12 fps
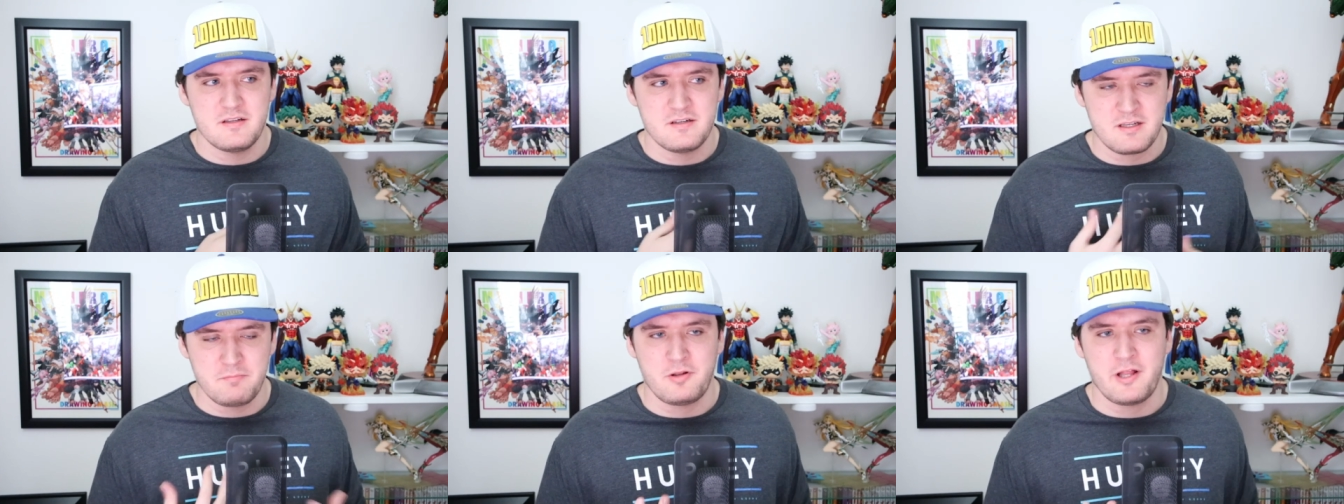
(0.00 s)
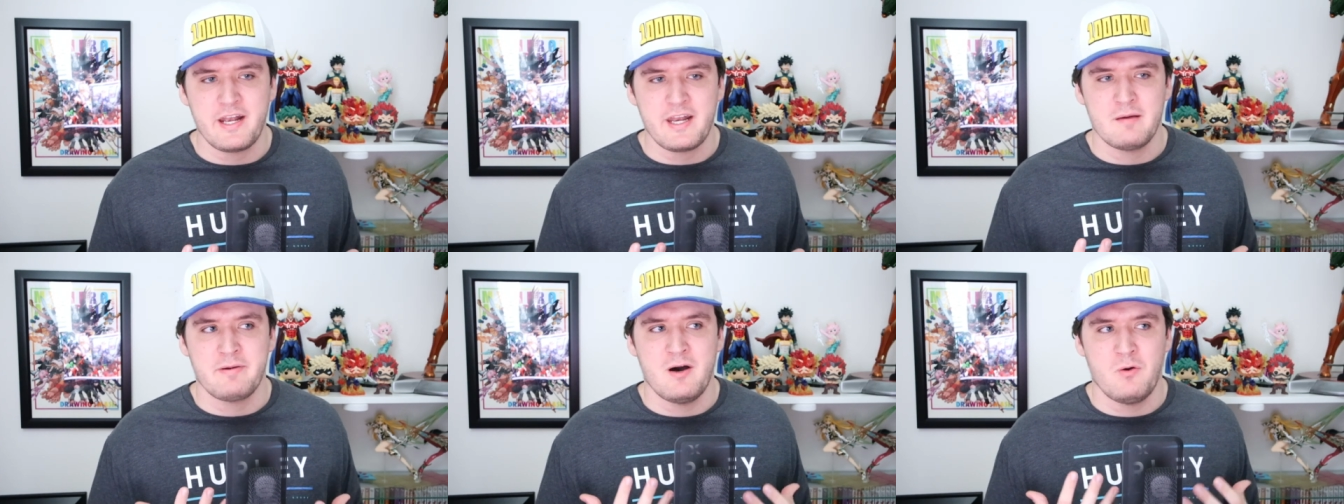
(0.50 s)
complaining
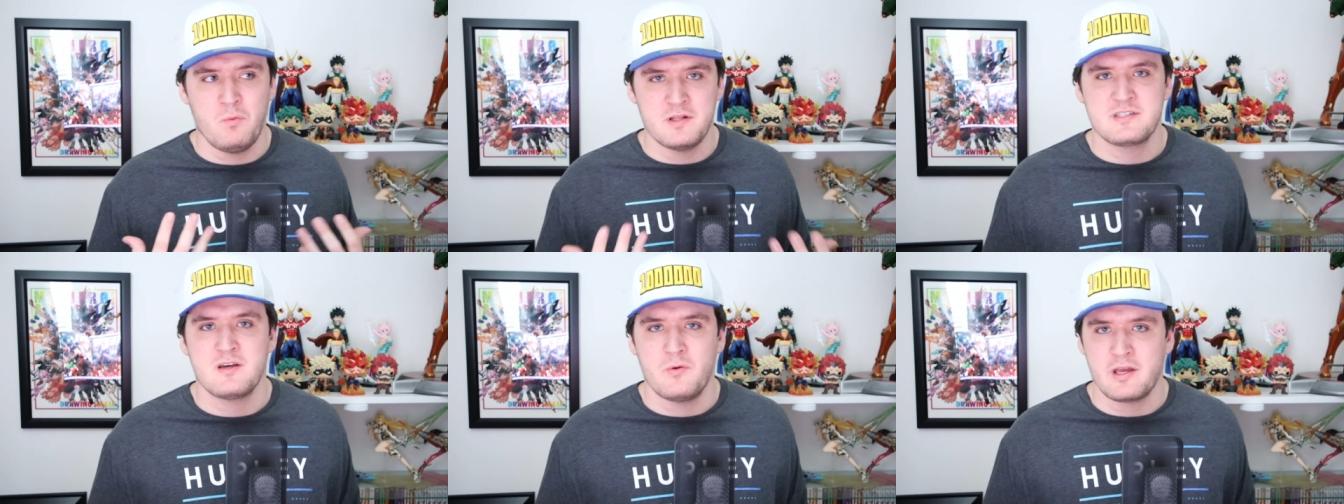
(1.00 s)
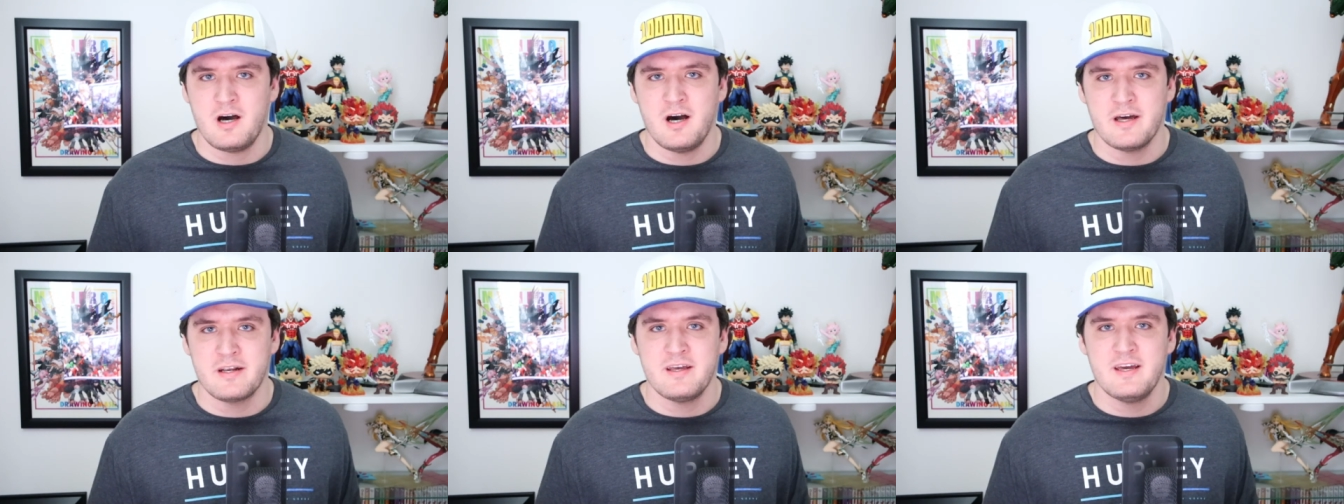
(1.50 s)
about what's going on.